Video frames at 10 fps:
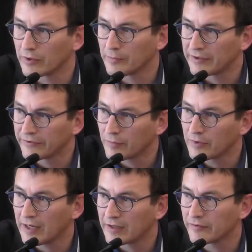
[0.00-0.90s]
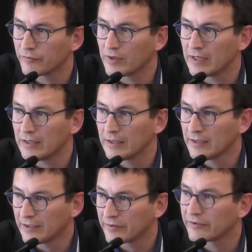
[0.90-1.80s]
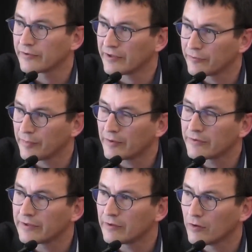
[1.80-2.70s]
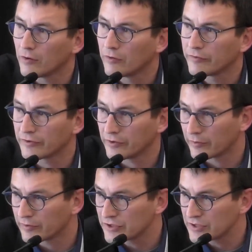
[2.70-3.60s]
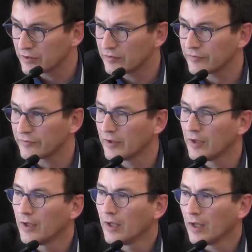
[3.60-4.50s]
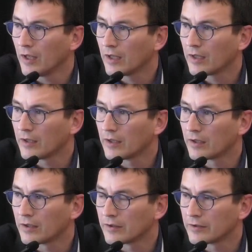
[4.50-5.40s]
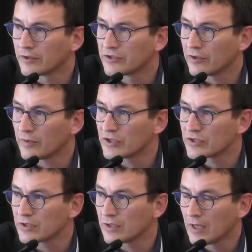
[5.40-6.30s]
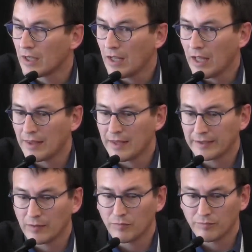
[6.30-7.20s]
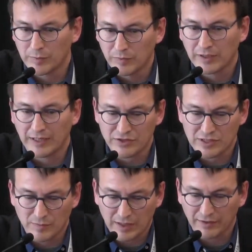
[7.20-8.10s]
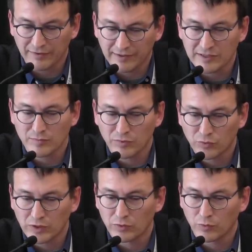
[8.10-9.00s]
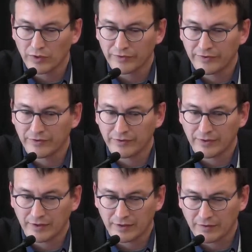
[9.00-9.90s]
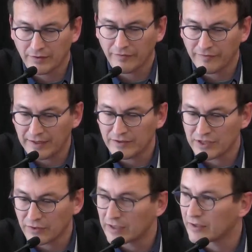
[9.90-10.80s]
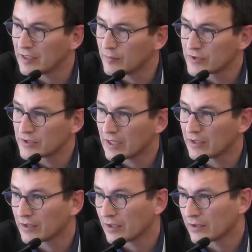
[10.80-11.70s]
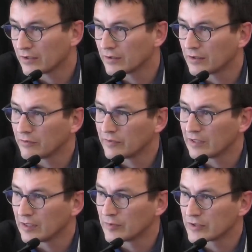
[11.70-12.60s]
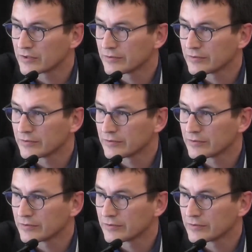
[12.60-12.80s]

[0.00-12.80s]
by some kind of way that there is transparency over the origin of the generation, and that people can actually make the distinction between what's a fake generated image and a real image.